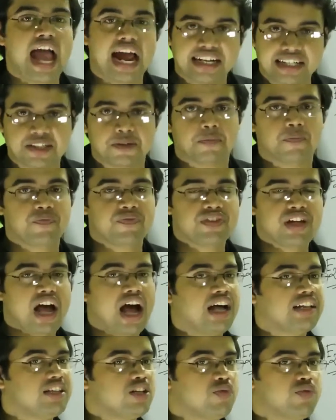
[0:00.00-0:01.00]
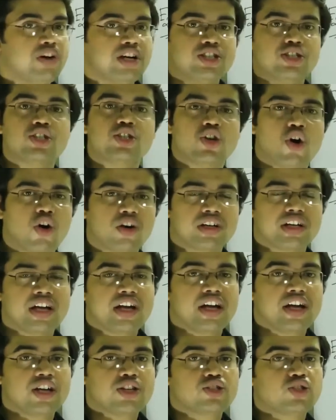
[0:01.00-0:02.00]
atom, otherwise not.
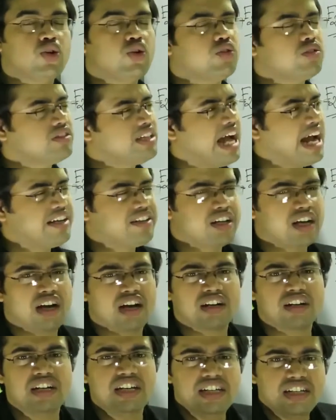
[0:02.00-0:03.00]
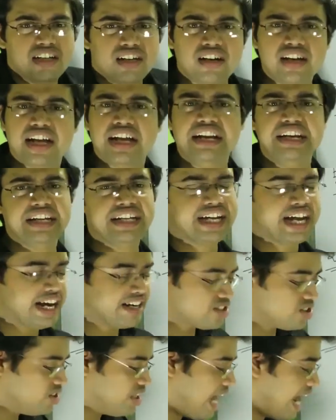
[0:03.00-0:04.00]
So that clearly
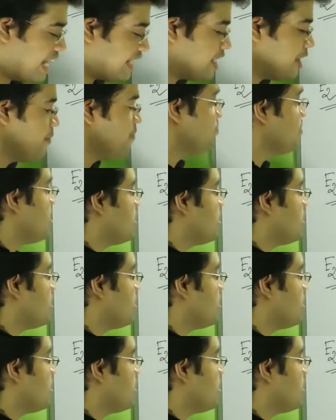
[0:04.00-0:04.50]
indicates that